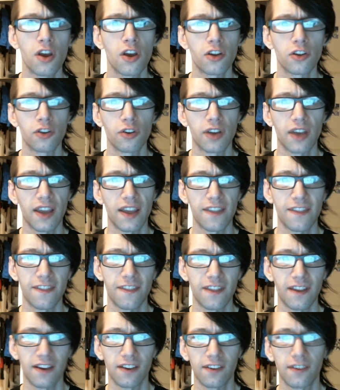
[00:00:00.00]
you're getting
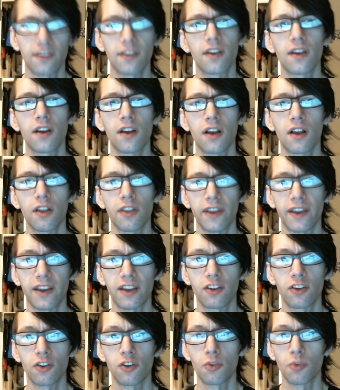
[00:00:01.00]
things like a
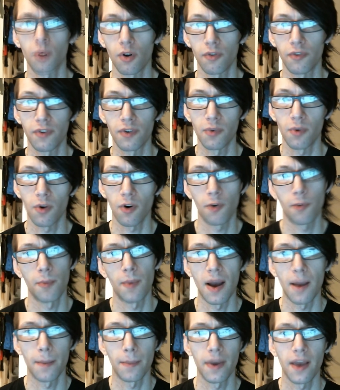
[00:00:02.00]
new World v World
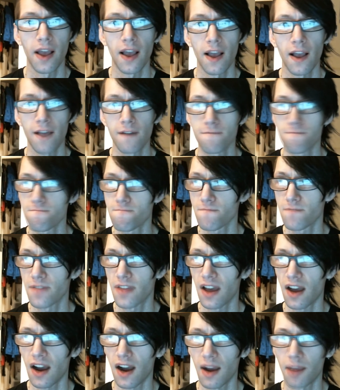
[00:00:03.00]
map
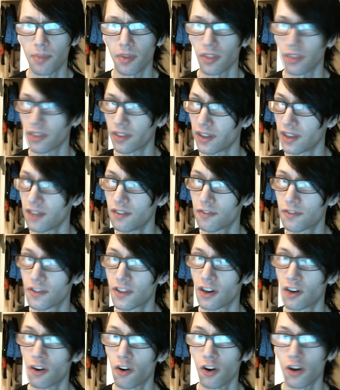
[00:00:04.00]
that I believe
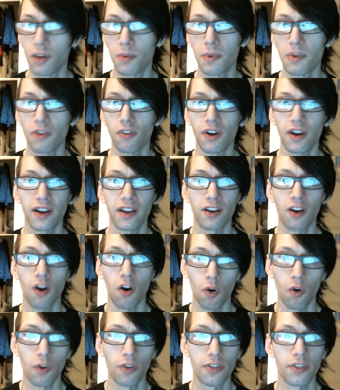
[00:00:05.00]
they're not going to be relying
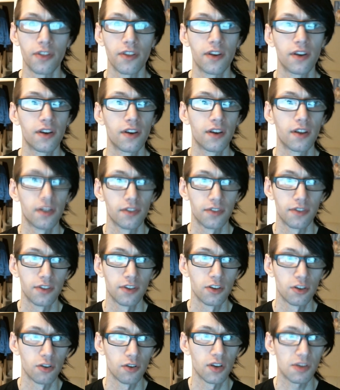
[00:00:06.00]
on the
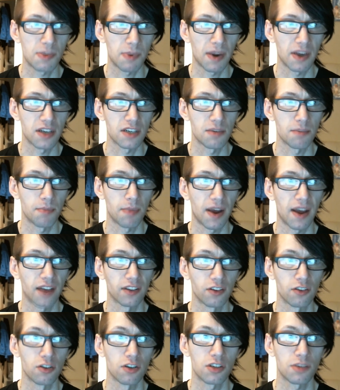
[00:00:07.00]
new expansion pack.
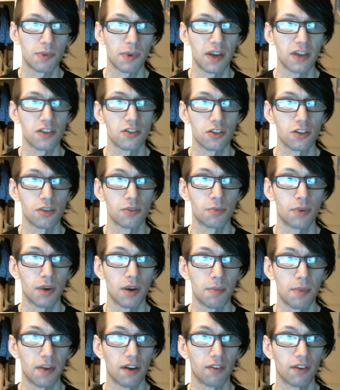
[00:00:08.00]
The new expansion is going to
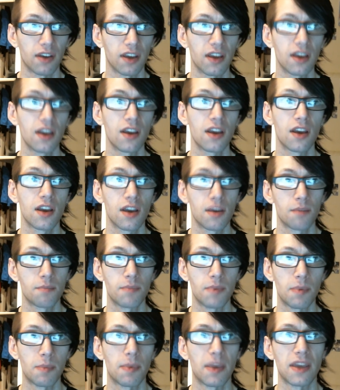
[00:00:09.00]
primarily
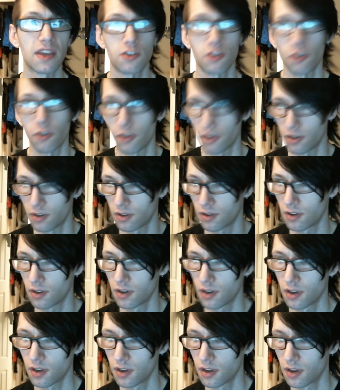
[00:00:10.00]
be based on
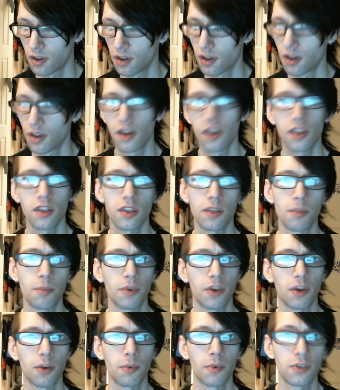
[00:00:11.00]
the
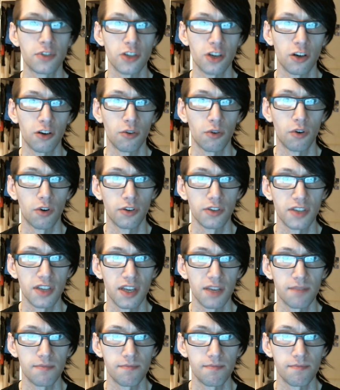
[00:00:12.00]
Mugima Jungle content.